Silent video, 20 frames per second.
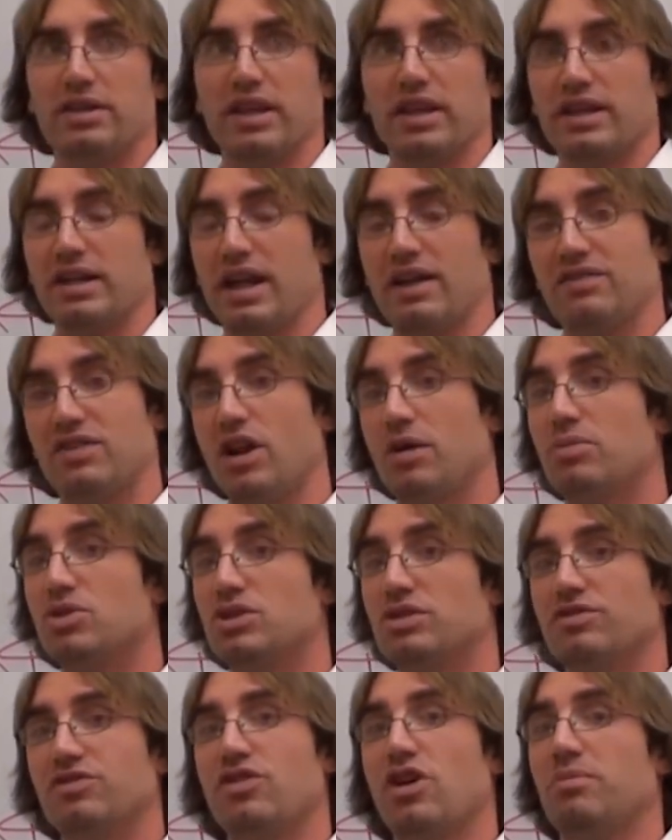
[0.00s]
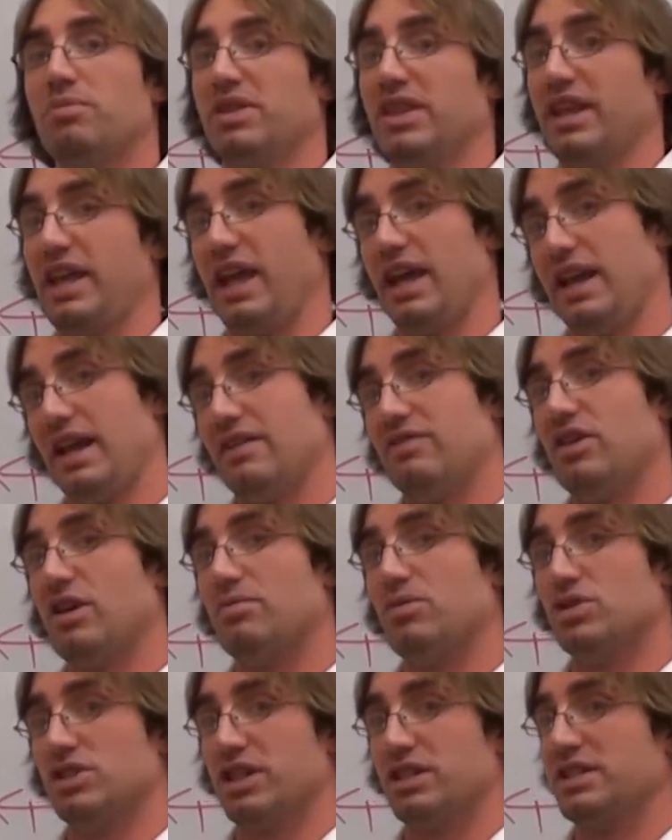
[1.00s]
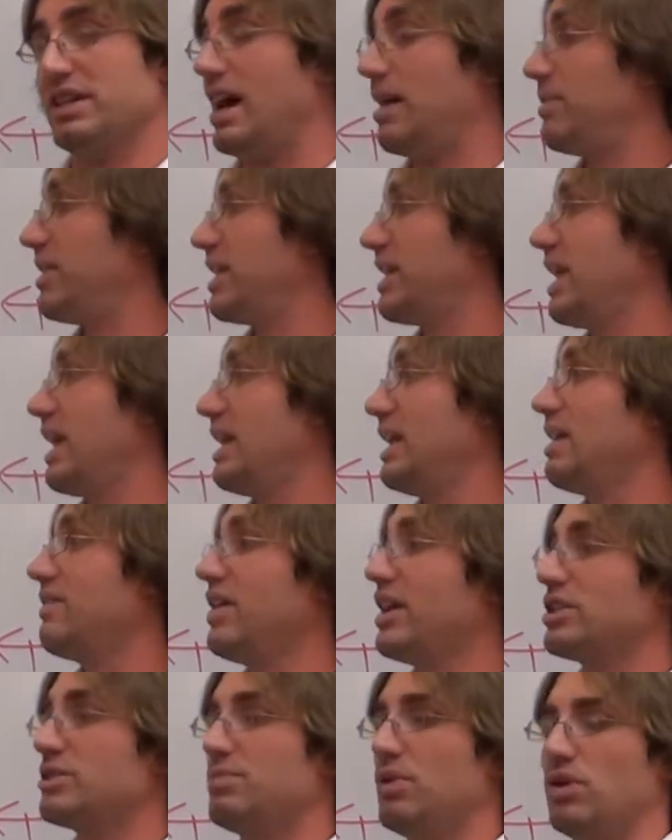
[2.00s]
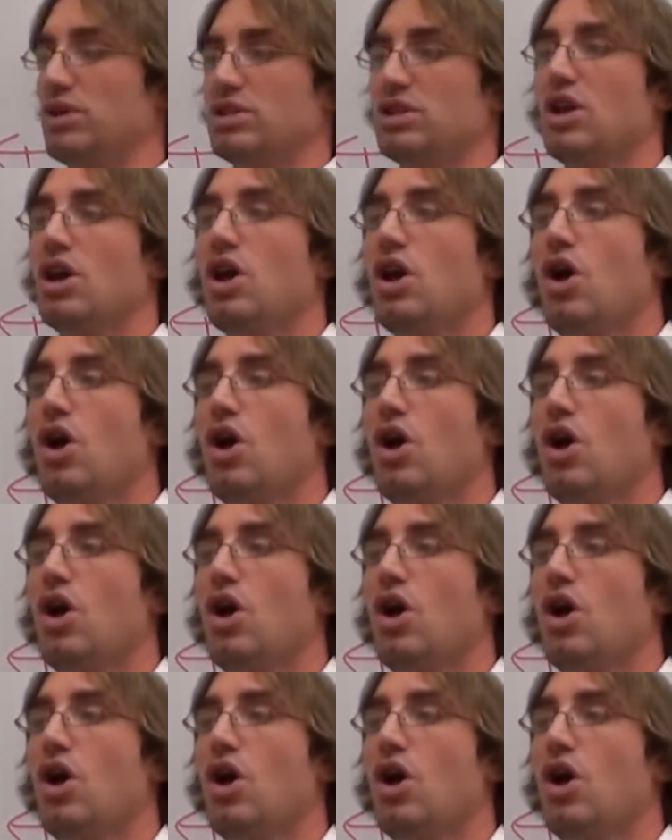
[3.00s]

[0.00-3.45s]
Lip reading: They can have numbers in front, but they can't have numbers on top. They can't have exponents.